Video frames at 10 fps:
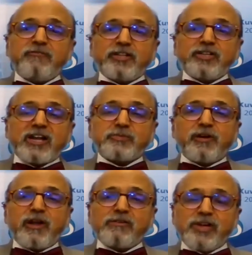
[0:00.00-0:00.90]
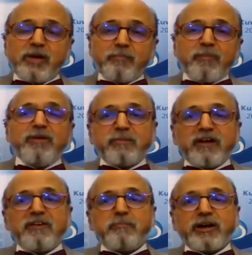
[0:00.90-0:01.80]
of Qatar has pronounced a
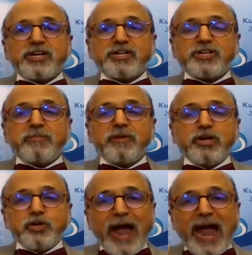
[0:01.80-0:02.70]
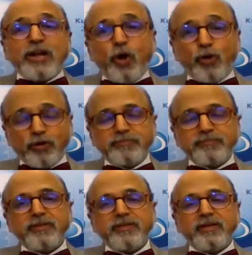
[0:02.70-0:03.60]
public-private partnership to handhold
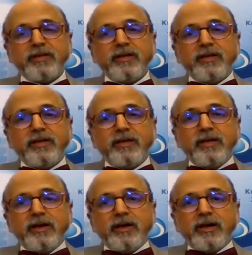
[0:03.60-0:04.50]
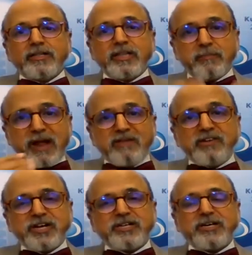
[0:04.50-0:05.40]
the
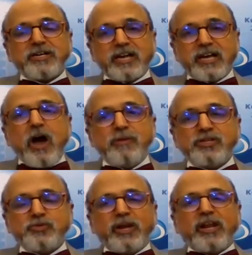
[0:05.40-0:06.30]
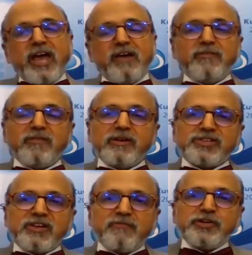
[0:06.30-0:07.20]
private sector. The government will give
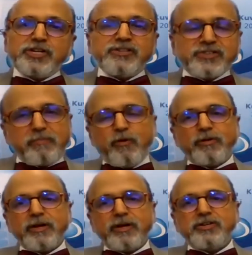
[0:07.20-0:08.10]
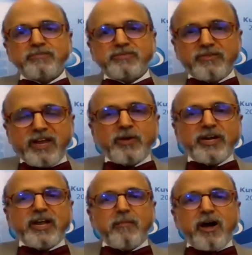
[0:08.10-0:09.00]
sufficient support in terms of
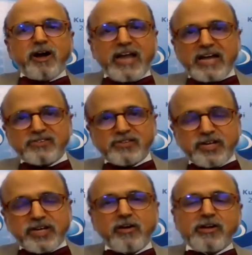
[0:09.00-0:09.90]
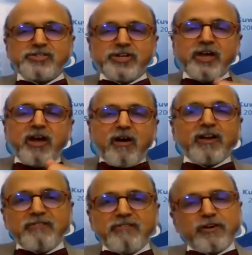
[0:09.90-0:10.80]
liquidity, market access, technology,
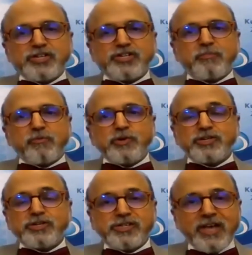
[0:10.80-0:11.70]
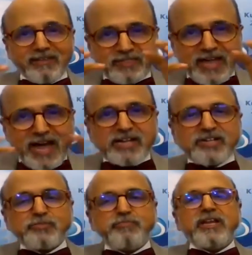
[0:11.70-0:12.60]
or infrastructure provisions.
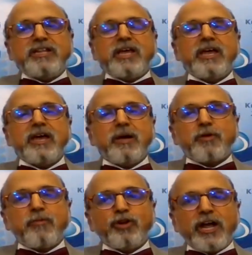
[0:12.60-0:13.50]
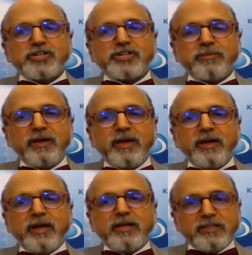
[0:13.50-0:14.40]
That's been the promulgation.
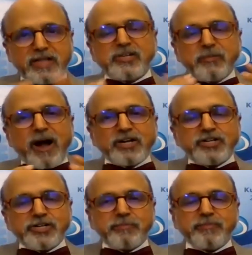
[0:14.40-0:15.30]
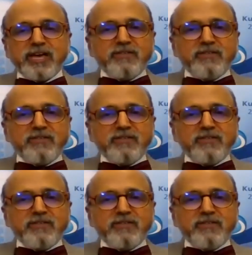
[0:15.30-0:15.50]
And that's a partnership.